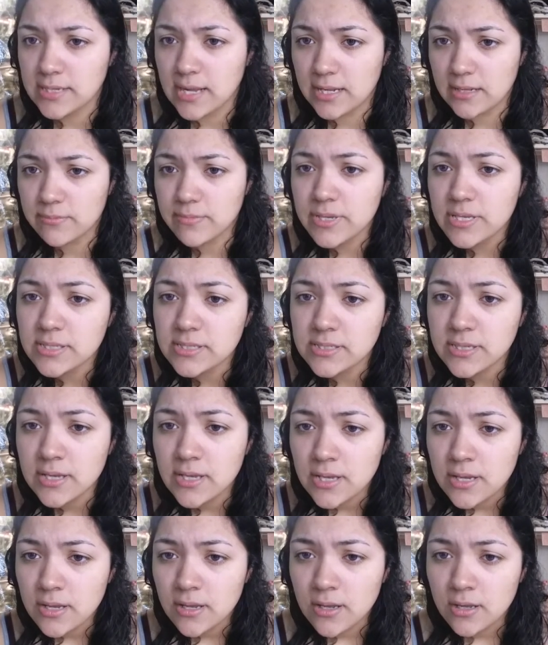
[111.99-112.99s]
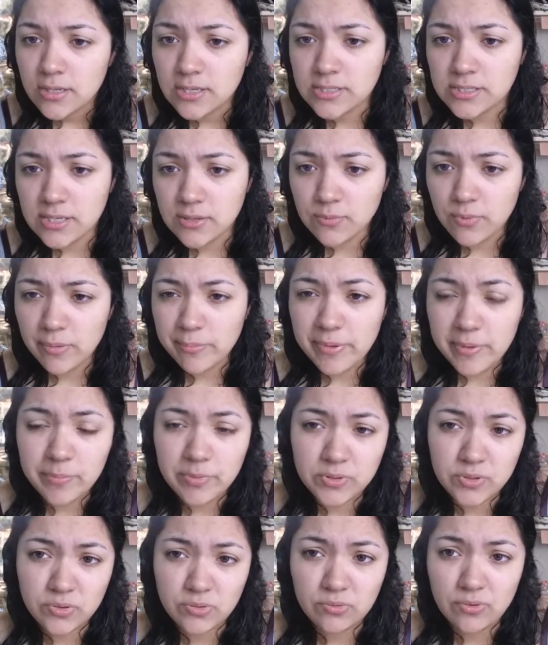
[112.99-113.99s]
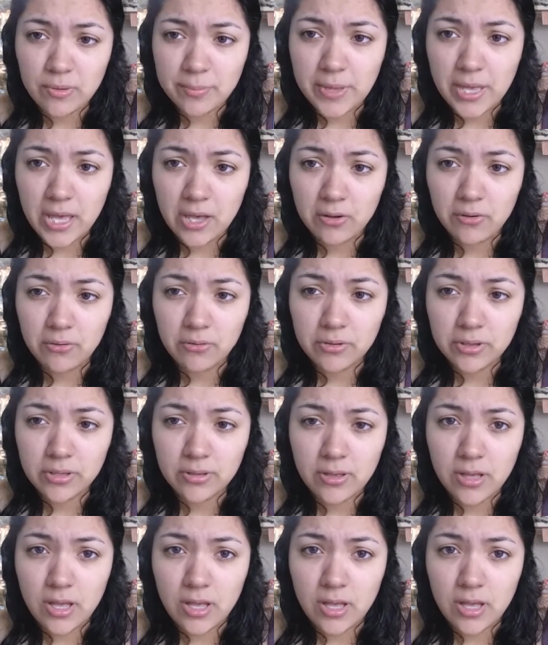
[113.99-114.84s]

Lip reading: Anonymous to see what people do about